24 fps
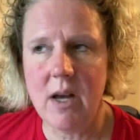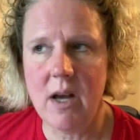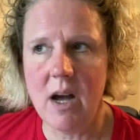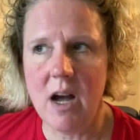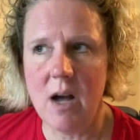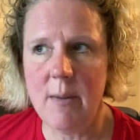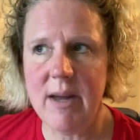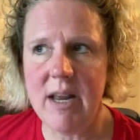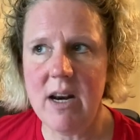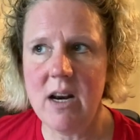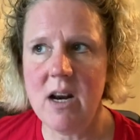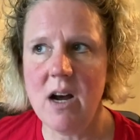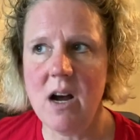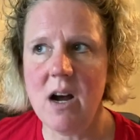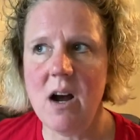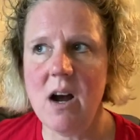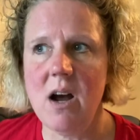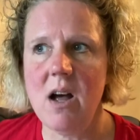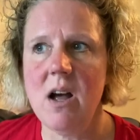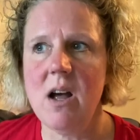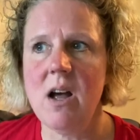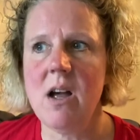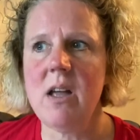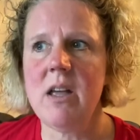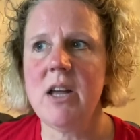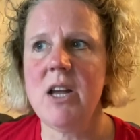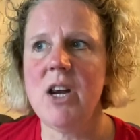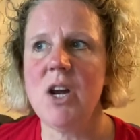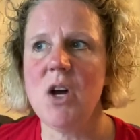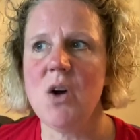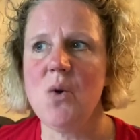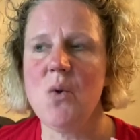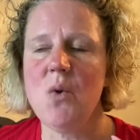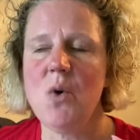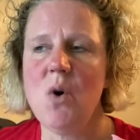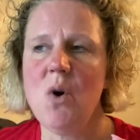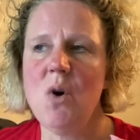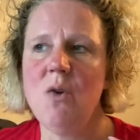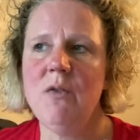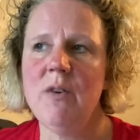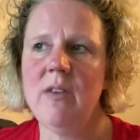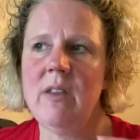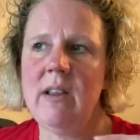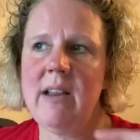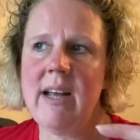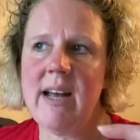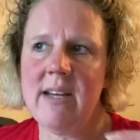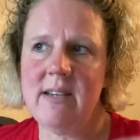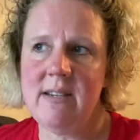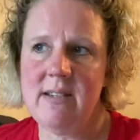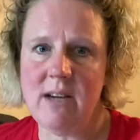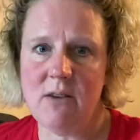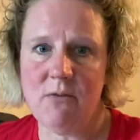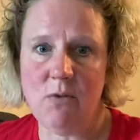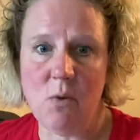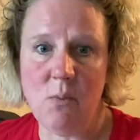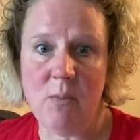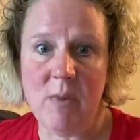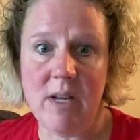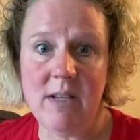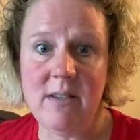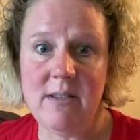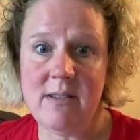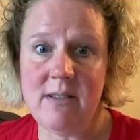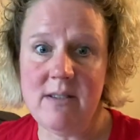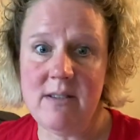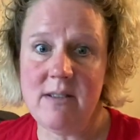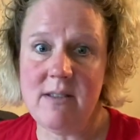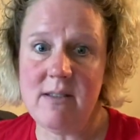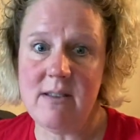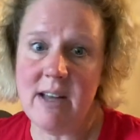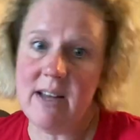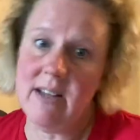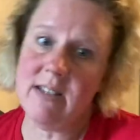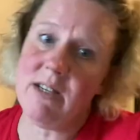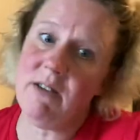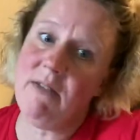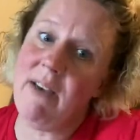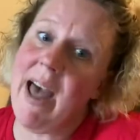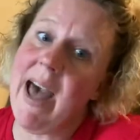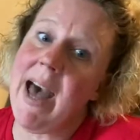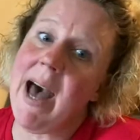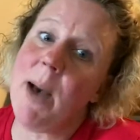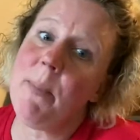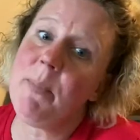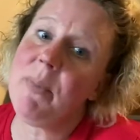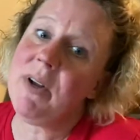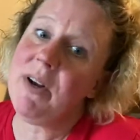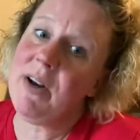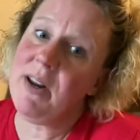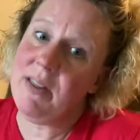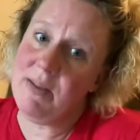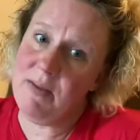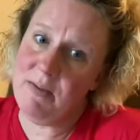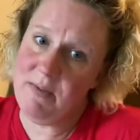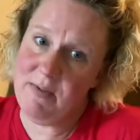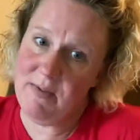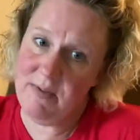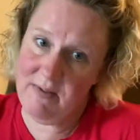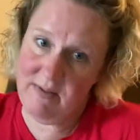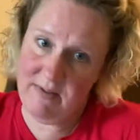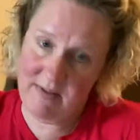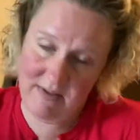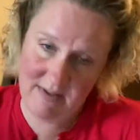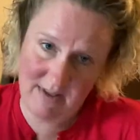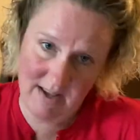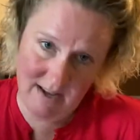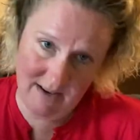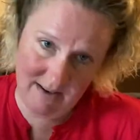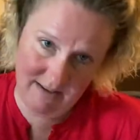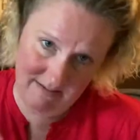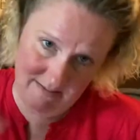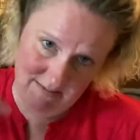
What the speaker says: I mean, over the last several months, things have happened that,